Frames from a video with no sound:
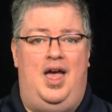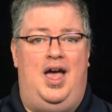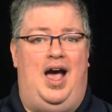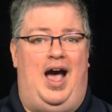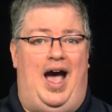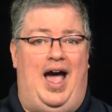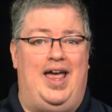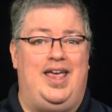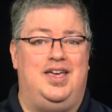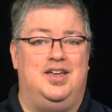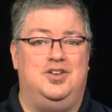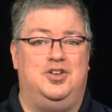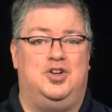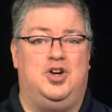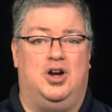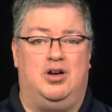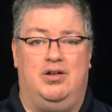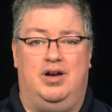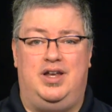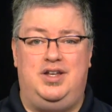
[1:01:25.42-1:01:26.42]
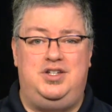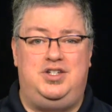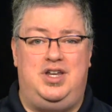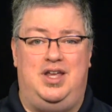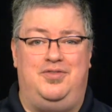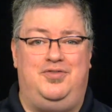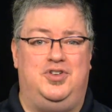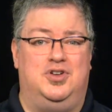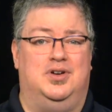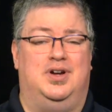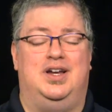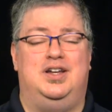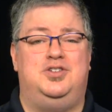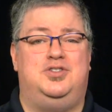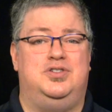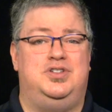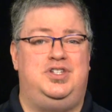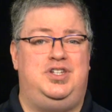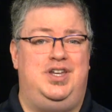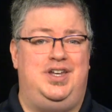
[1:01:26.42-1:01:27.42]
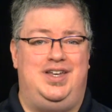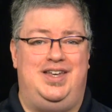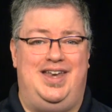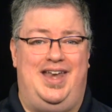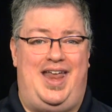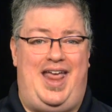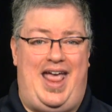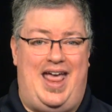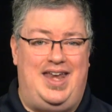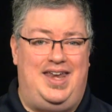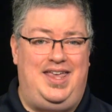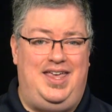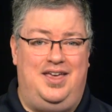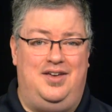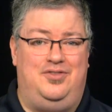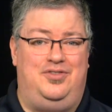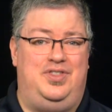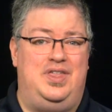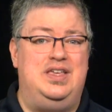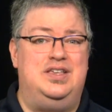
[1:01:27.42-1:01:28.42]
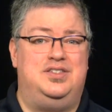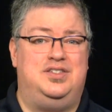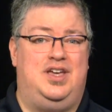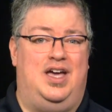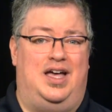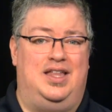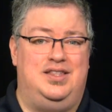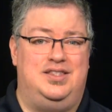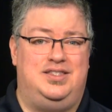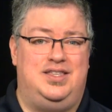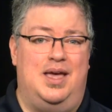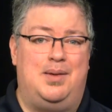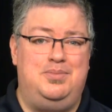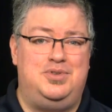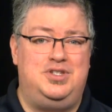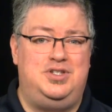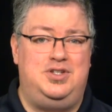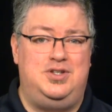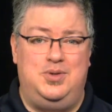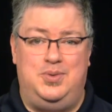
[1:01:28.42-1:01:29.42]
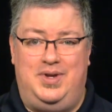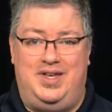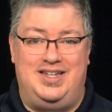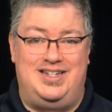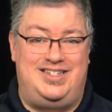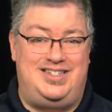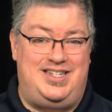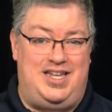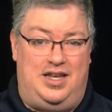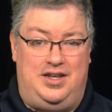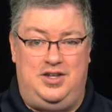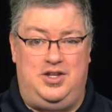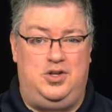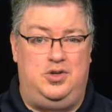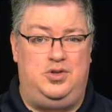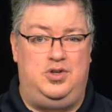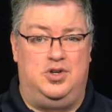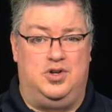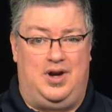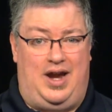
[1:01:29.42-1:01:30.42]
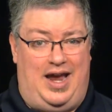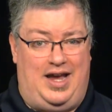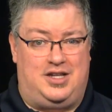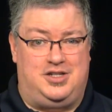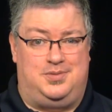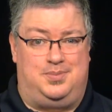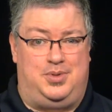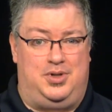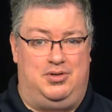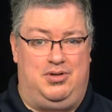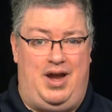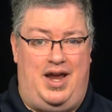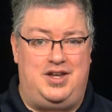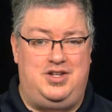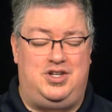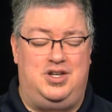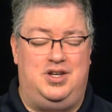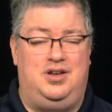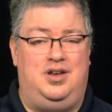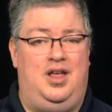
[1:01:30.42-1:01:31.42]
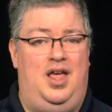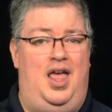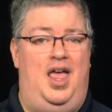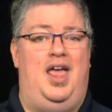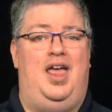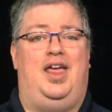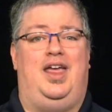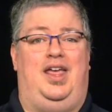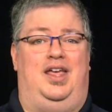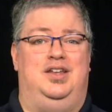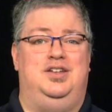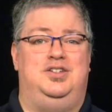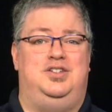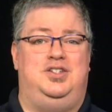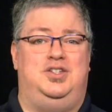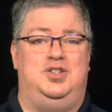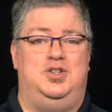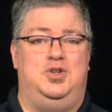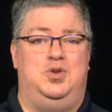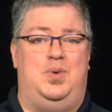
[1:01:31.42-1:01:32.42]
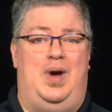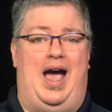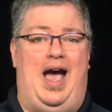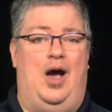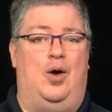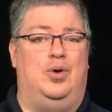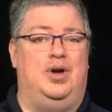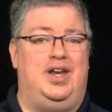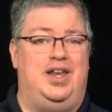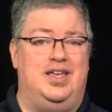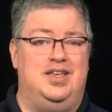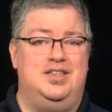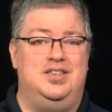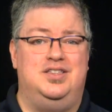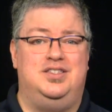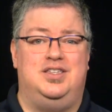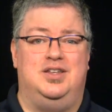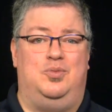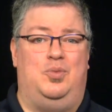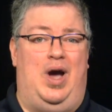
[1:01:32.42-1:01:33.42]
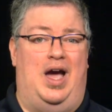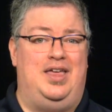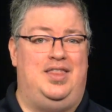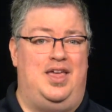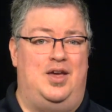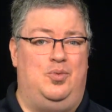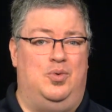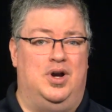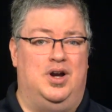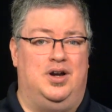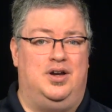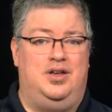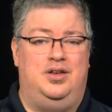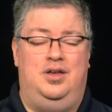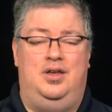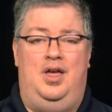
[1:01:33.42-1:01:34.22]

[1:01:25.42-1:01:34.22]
I encourage, if you're interested in any of these concepts, to continue your exploration into how it is and why they work.